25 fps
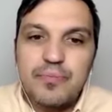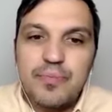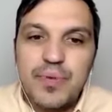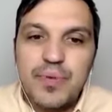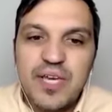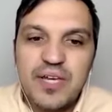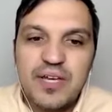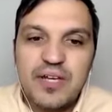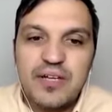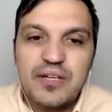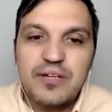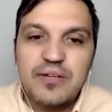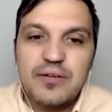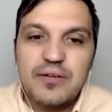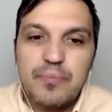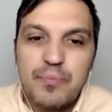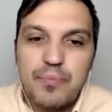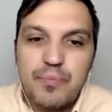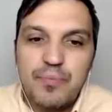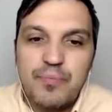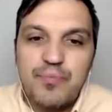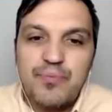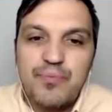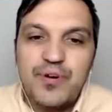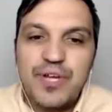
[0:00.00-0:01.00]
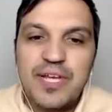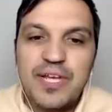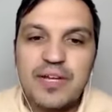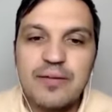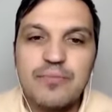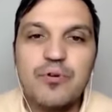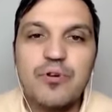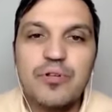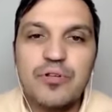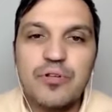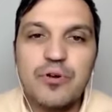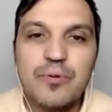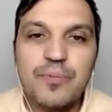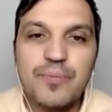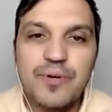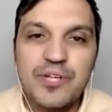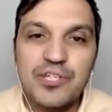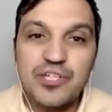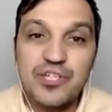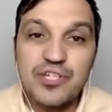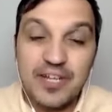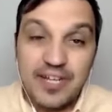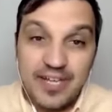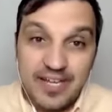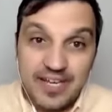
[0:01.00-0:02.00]
big brick and mortar
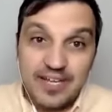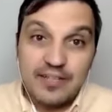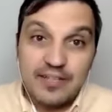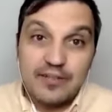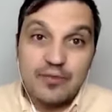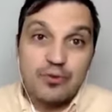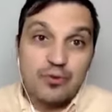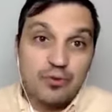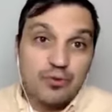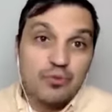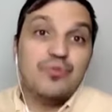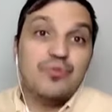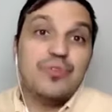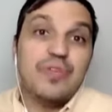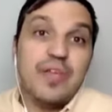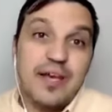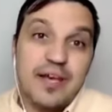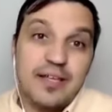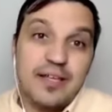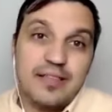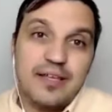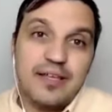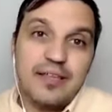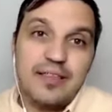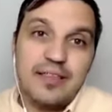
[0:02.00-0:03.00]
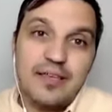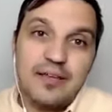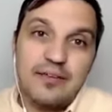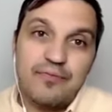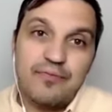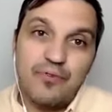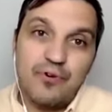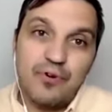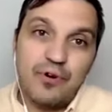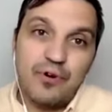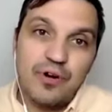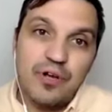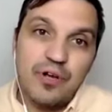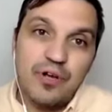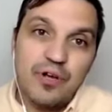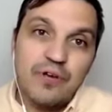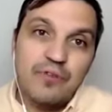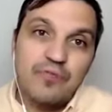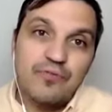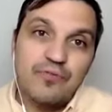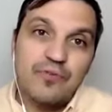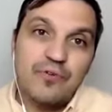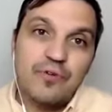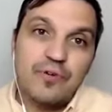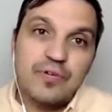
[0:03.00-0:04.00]
operation can do that, I think for
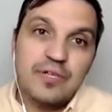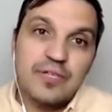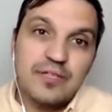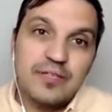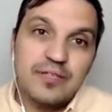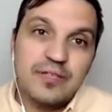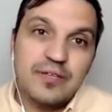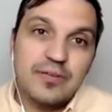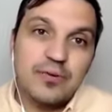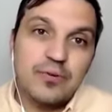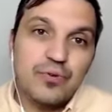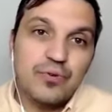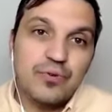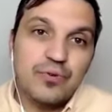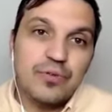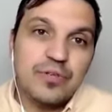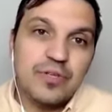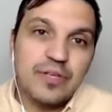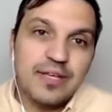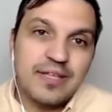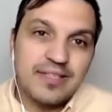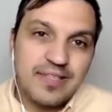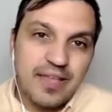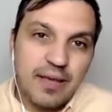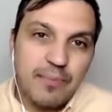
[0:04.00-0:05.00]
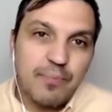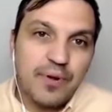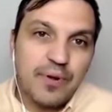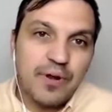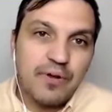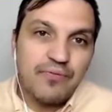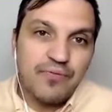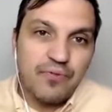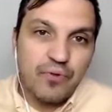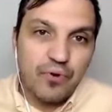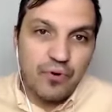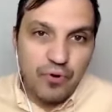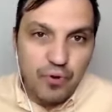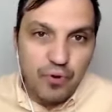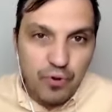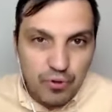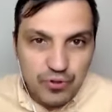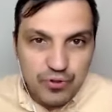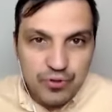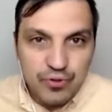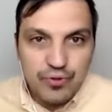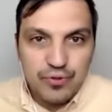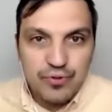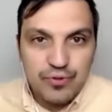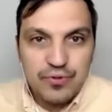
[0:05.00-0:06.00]
for, it's a good example for
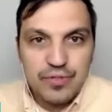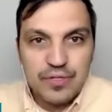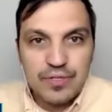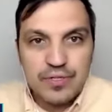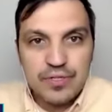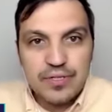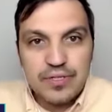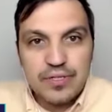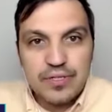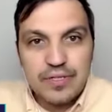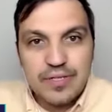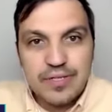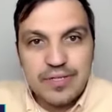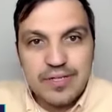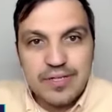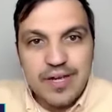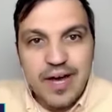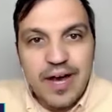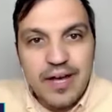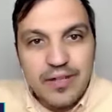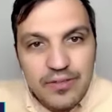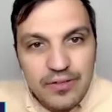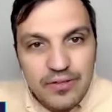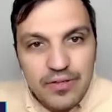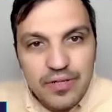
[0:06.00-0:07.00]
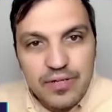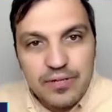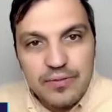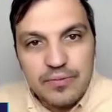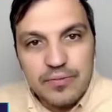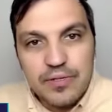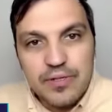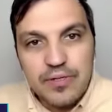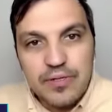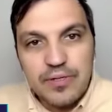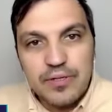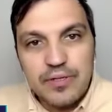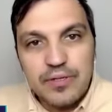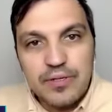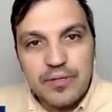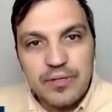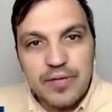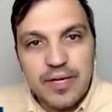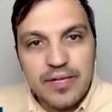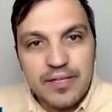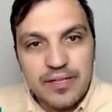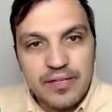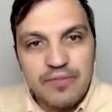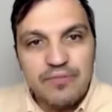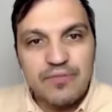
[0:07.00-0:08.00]
also uh, other
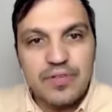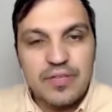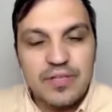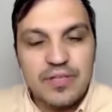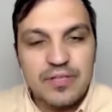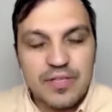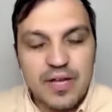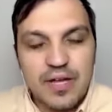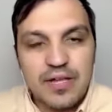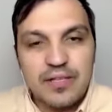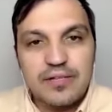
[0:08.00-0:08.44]
uh, activities,